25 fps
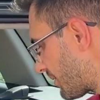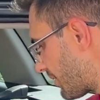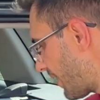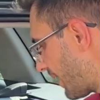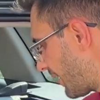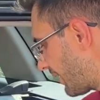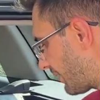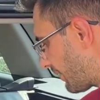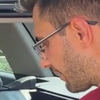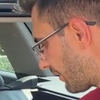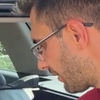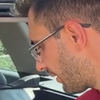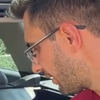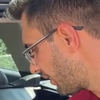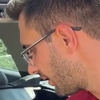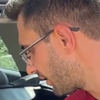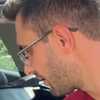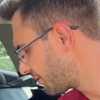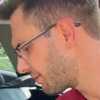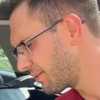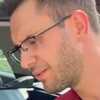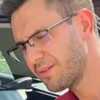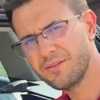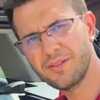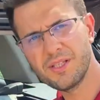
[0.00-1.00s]
that
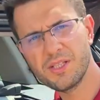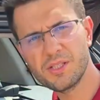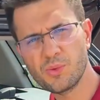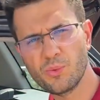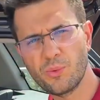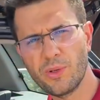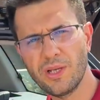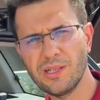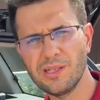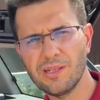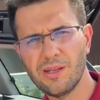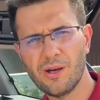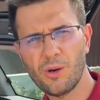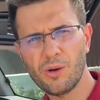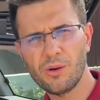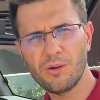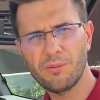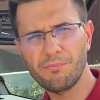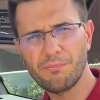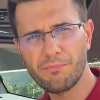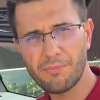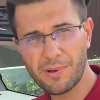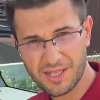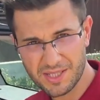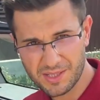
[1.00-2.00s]
this wheel
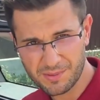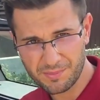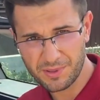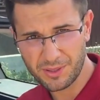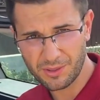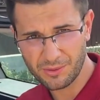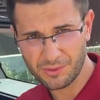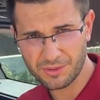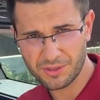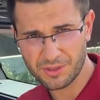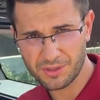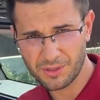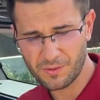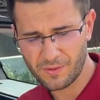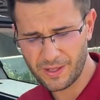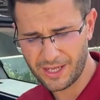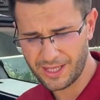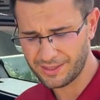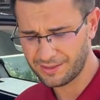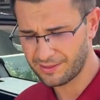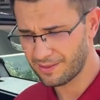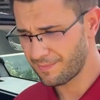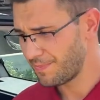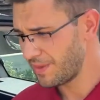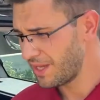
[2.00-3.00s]
must be on the
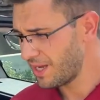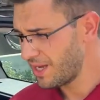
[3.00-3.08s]
right.